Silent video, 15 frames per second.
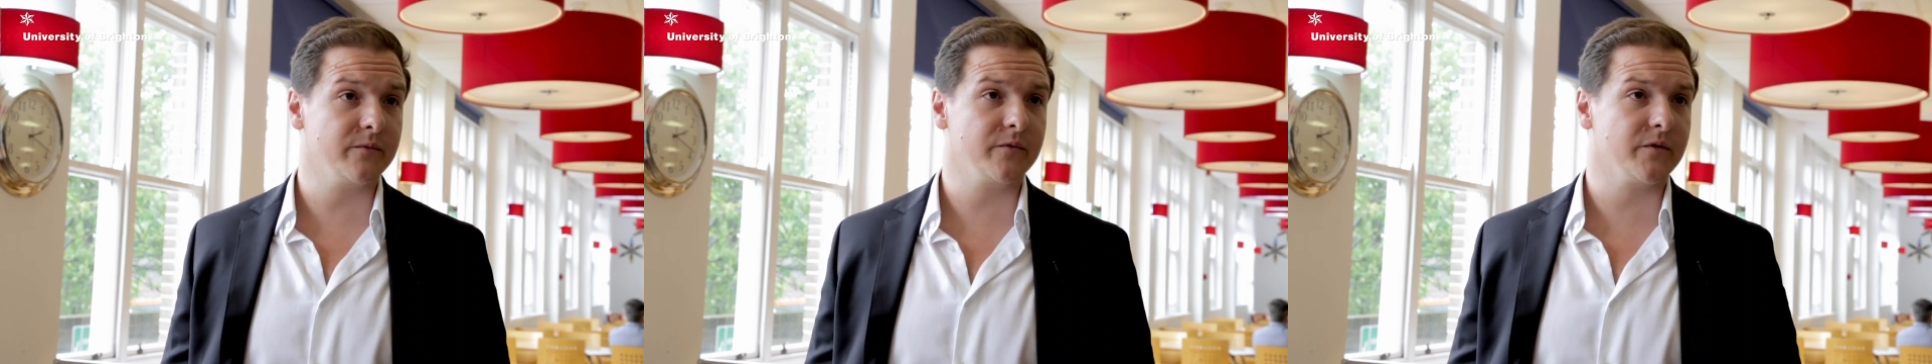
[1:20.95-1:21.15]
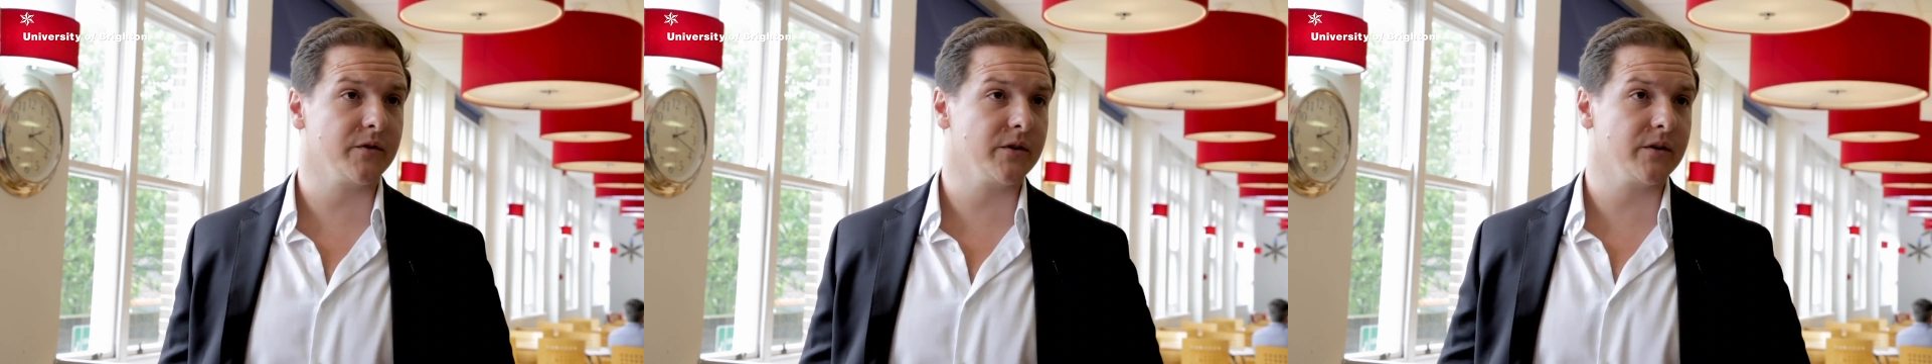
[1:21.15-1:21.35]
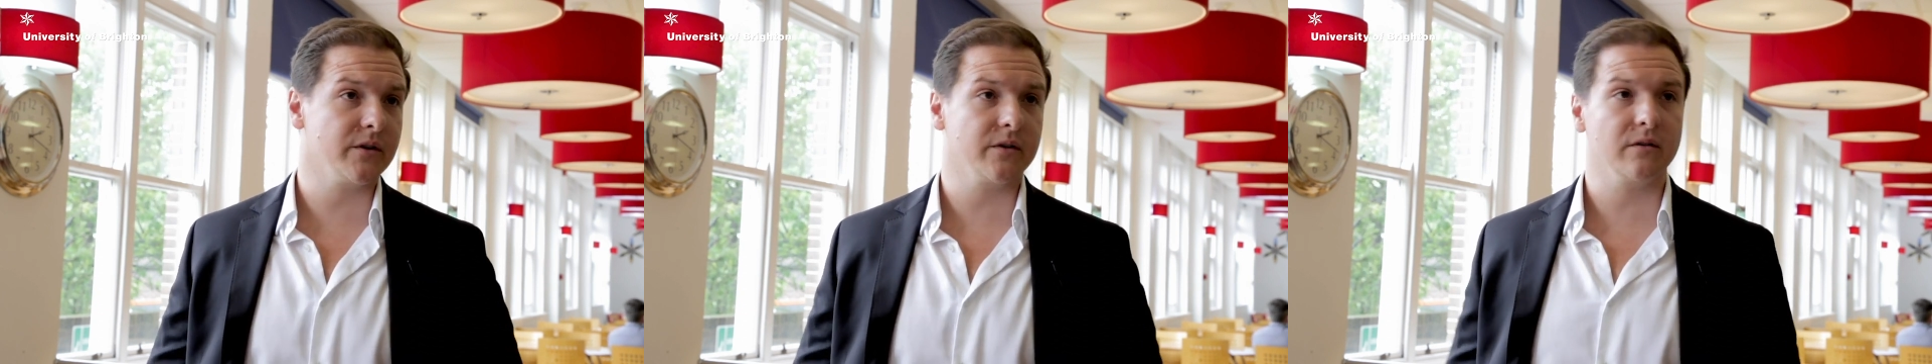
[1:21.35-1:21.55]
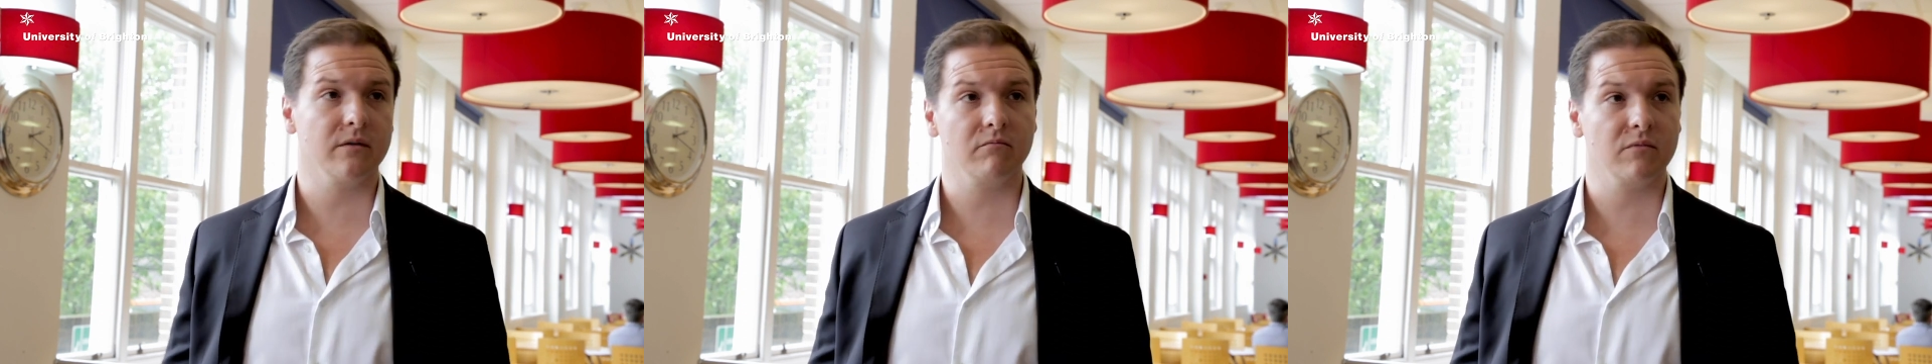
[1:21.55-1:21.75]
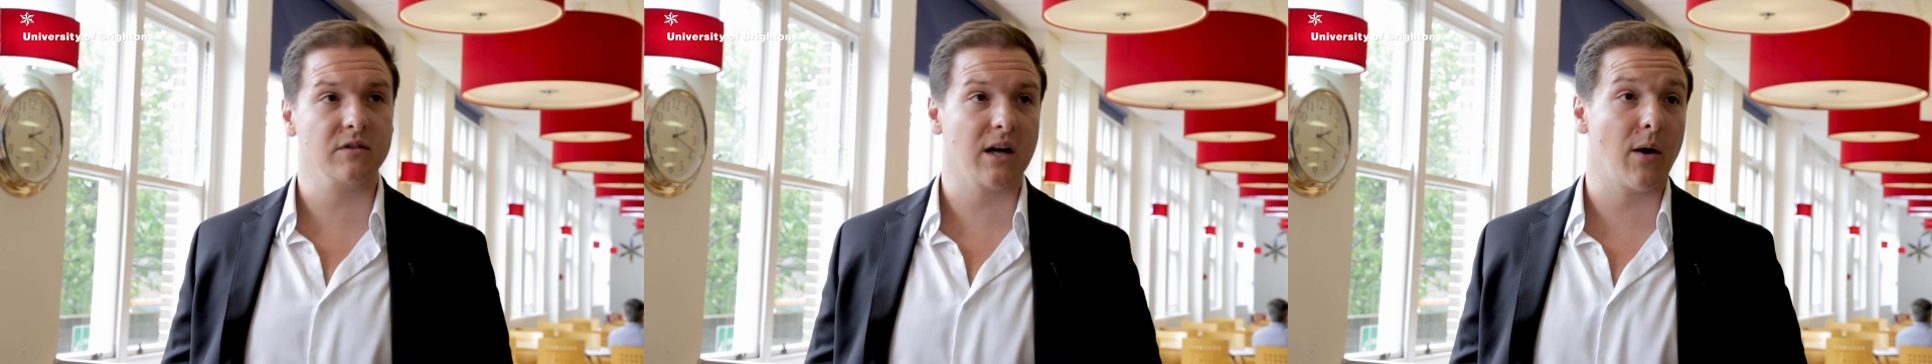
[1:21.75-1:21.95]
for
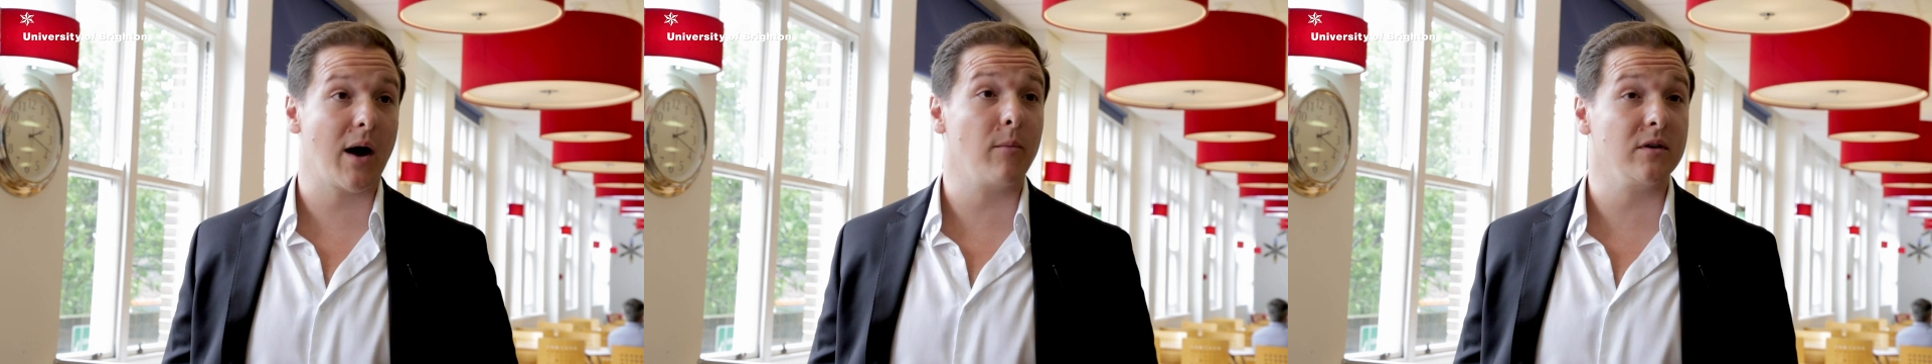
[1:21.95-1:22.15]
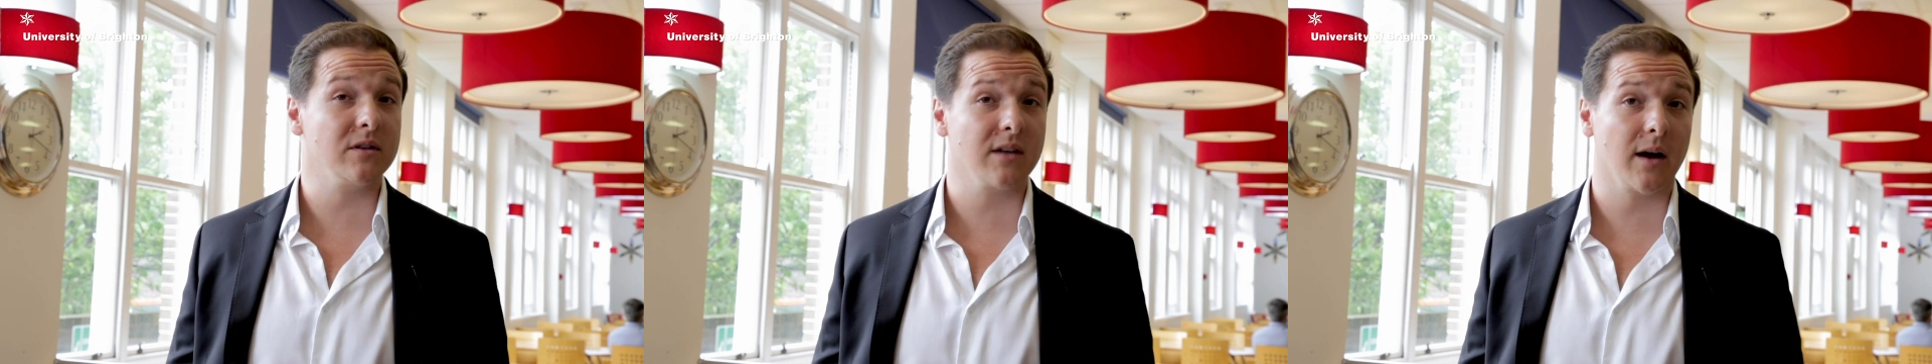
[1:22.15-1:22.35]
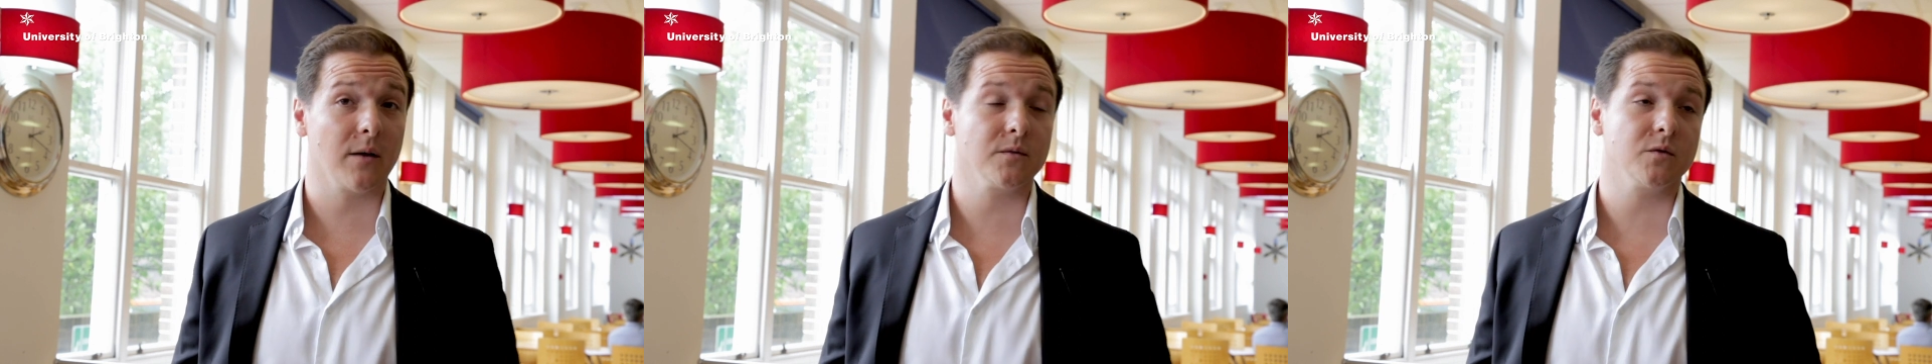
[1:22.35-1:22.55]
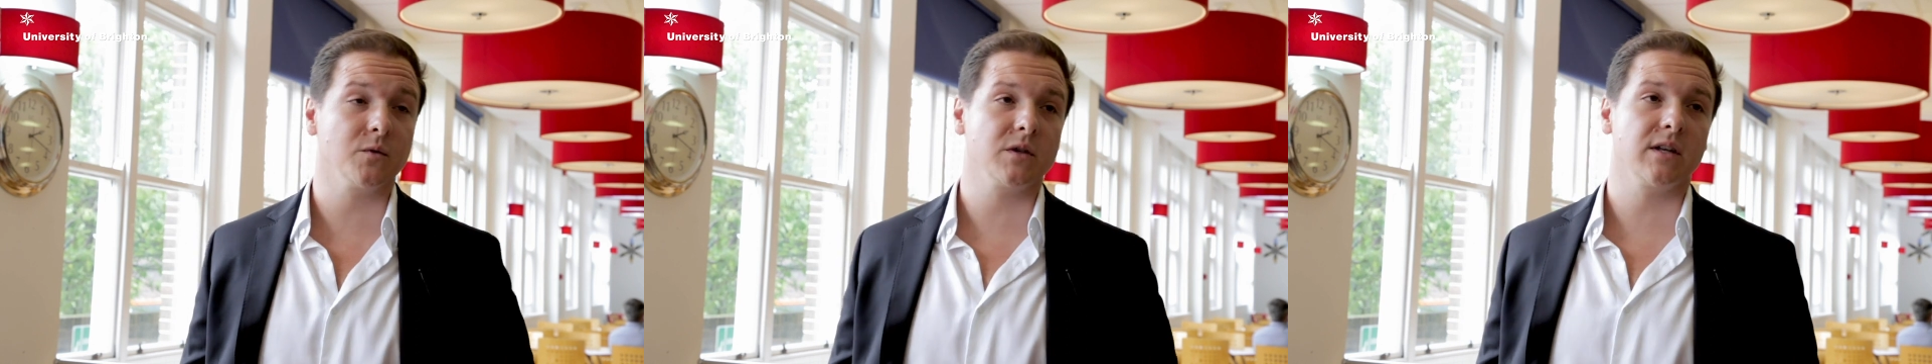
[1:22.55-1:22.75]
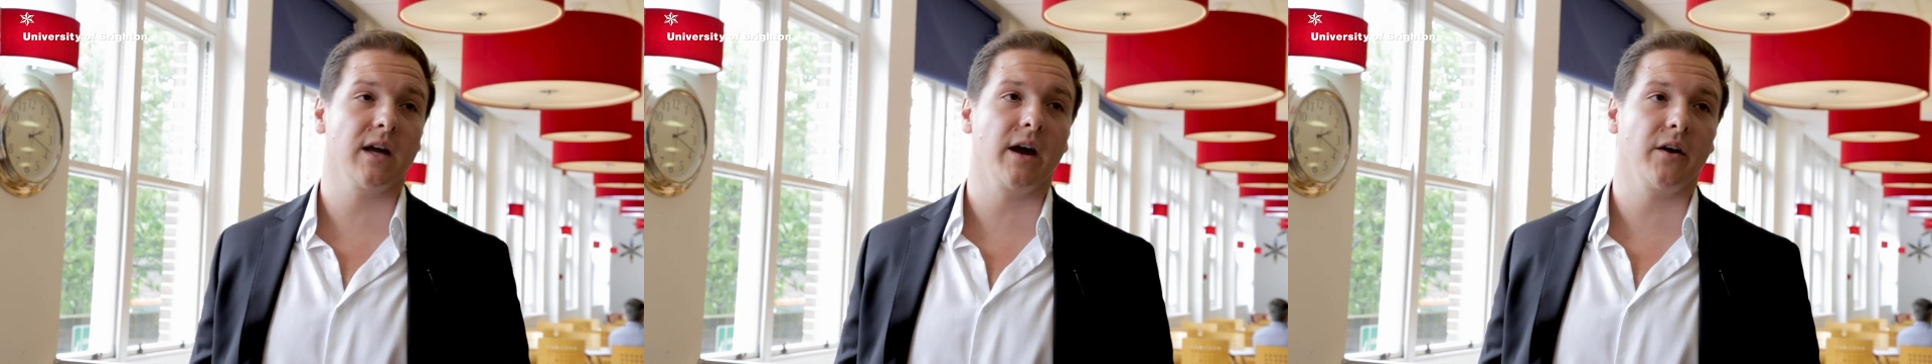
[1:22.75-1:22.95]
Tower Hamlets Council,
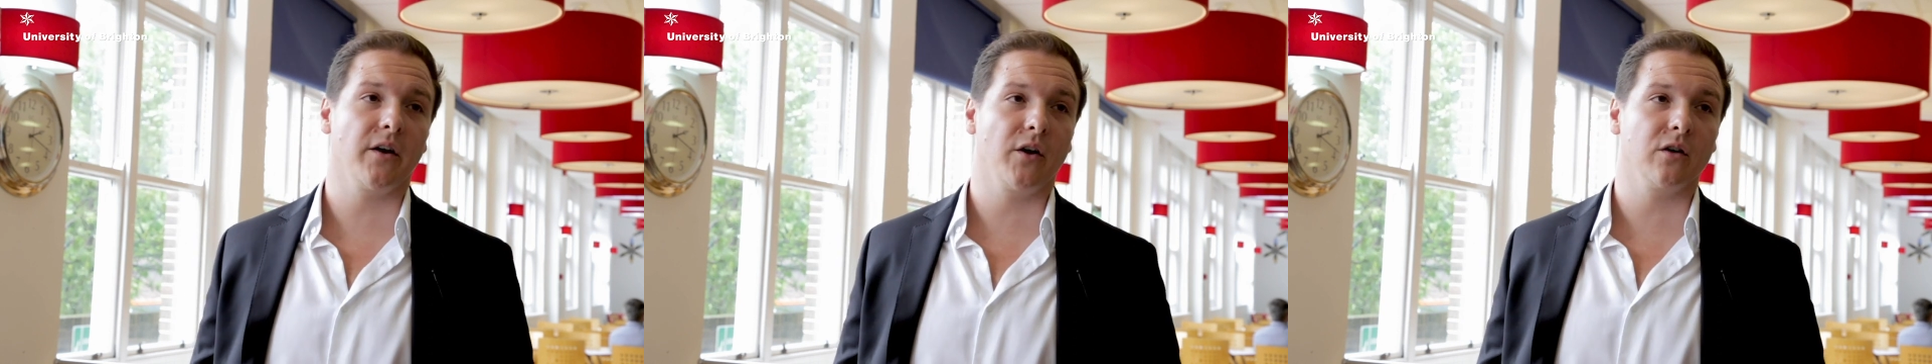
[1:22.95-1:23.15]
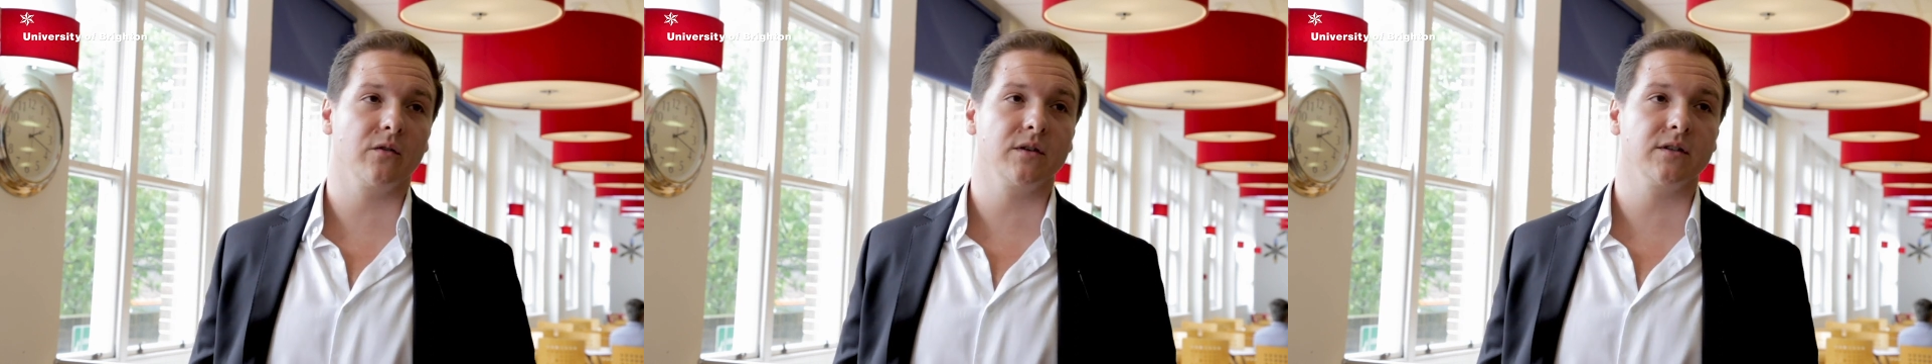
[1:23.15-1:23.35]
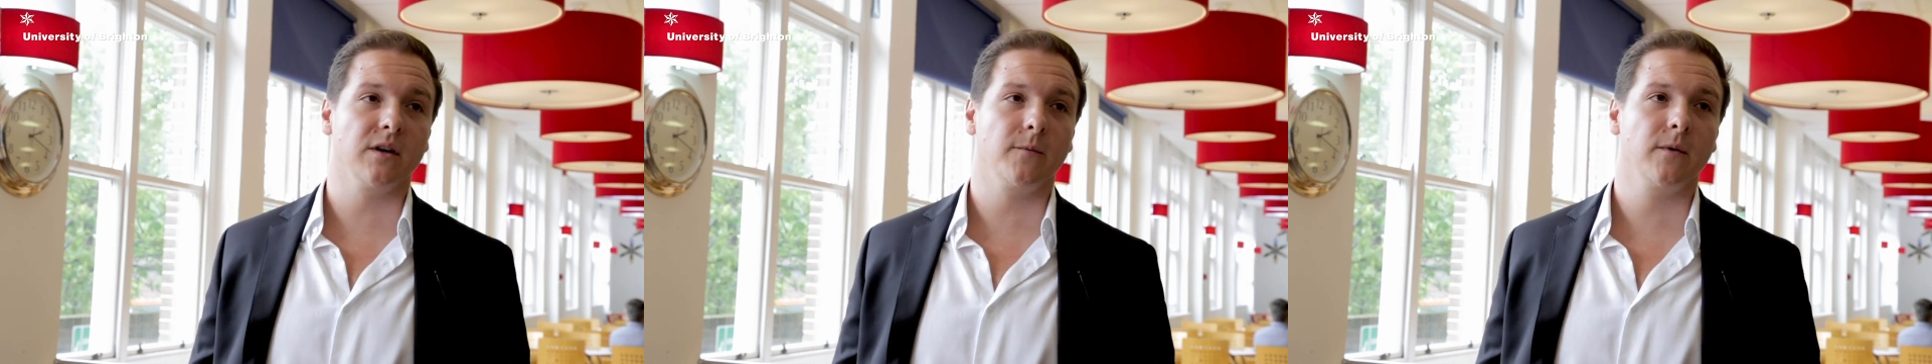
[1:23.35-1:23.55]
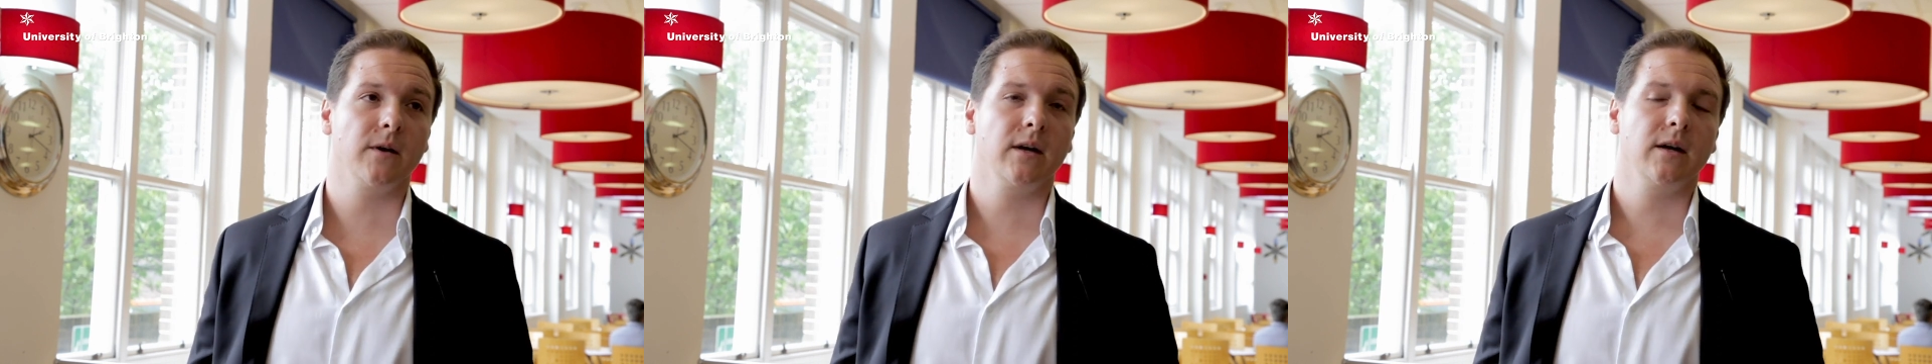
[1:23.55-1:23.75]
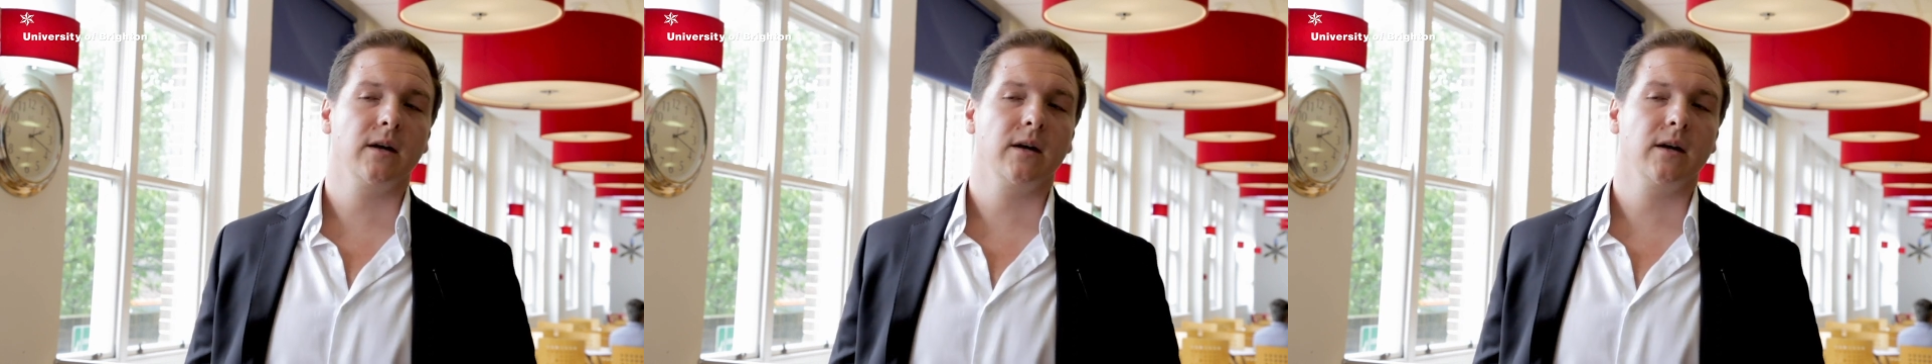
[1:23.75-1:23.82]
which they had going on at the time.